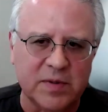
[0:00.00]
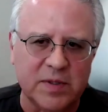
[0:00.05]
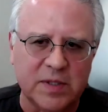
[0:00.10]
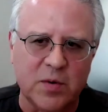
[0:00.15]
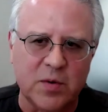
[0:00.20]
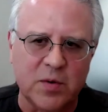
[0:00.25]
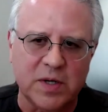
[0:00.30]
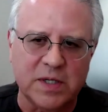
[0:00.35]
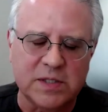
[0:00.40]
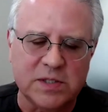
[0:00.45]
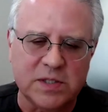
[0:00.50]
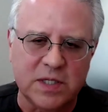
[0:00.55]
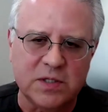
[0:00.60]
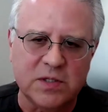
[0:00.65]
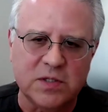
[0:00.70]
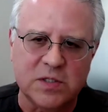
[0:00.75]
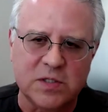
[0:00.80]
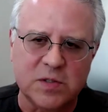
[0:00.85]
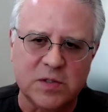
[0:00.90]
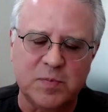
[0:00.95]
of the
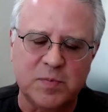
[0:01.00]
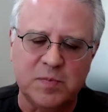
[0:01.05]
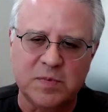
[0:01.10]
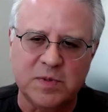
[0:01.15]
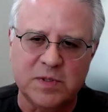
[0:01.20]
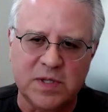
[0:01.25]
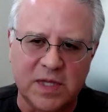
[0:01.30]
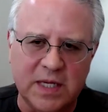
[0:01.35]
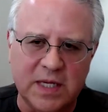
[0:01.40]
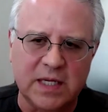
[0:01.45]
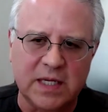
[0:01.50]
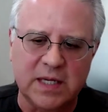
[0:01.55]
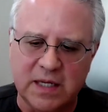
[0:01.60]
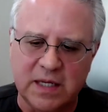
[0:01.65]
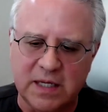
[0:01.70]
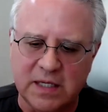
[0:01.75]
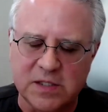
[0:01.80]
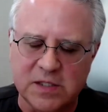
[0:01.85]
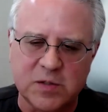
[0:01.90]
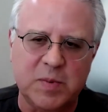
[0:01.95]
organization's
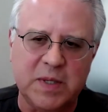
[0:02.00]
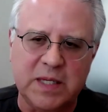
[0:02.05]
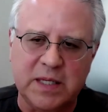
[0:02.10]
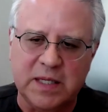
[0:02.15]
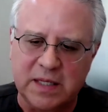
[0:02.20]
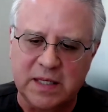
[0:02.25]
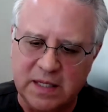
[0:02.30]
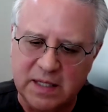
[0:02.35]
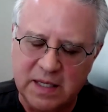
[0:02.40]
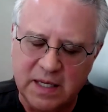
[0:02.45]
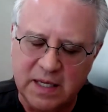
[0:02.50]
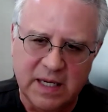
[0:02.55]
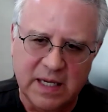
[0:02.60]
thinking and speaking